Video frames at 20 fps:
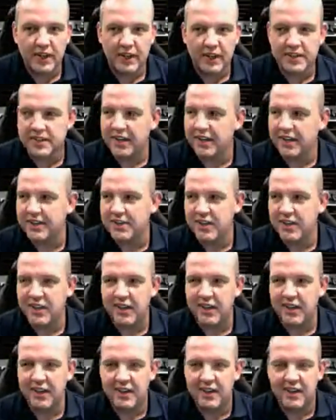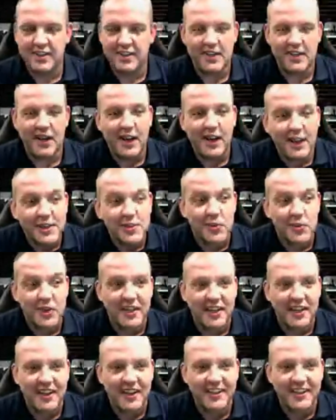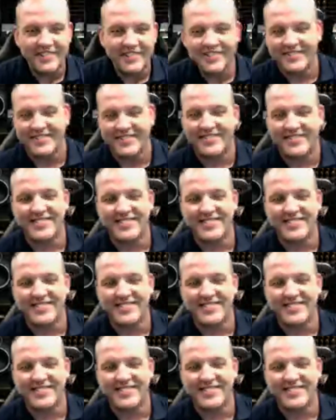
All working as hard as we can.